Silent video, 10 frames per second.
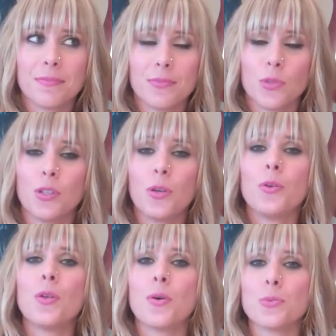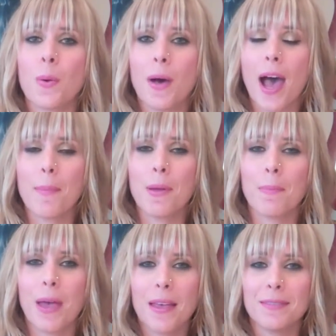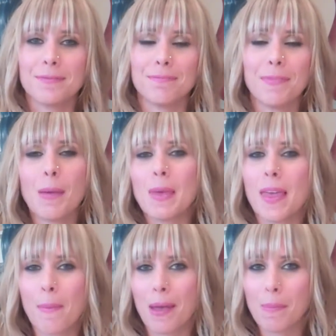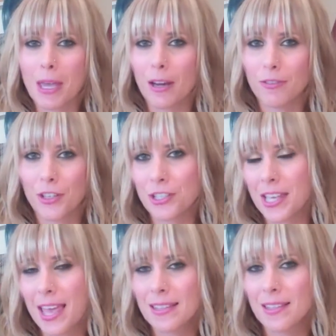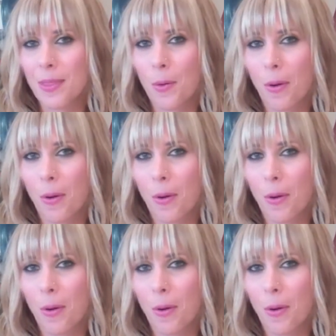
well, who knows what will happen, but maybe they might be our first kids in the